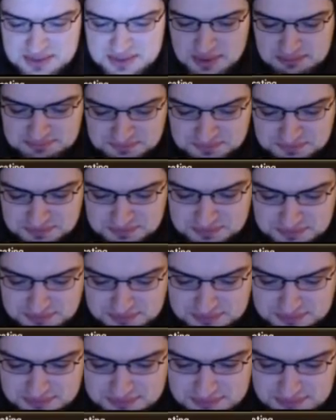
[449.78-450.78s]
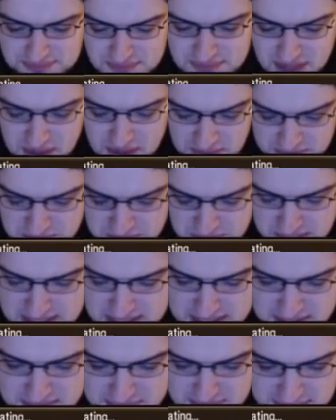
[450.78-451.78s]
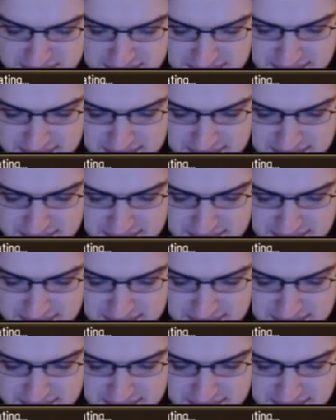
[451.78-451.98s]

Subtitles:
one. I will try to,